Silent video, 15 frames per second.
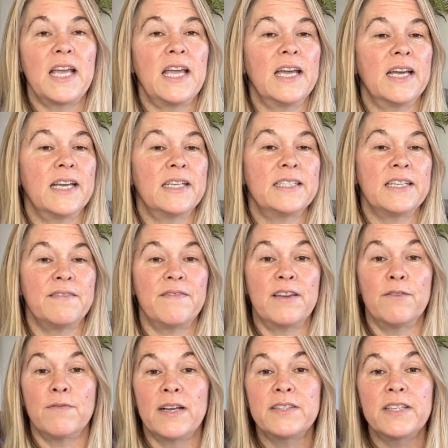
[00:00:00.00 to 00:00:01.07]
and if
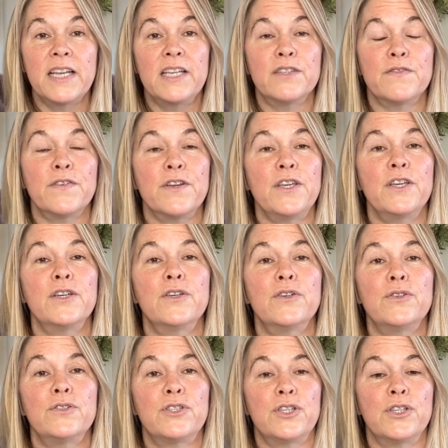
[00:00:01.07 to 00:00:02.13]
it resonates for
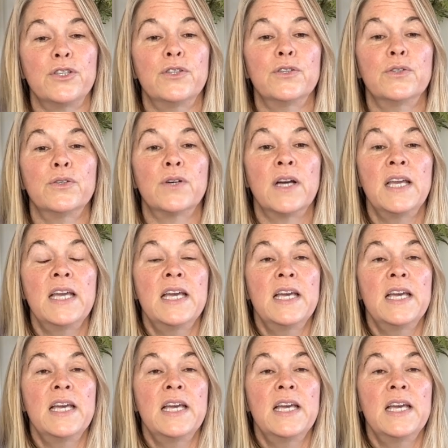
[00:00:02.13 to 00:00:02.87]
you to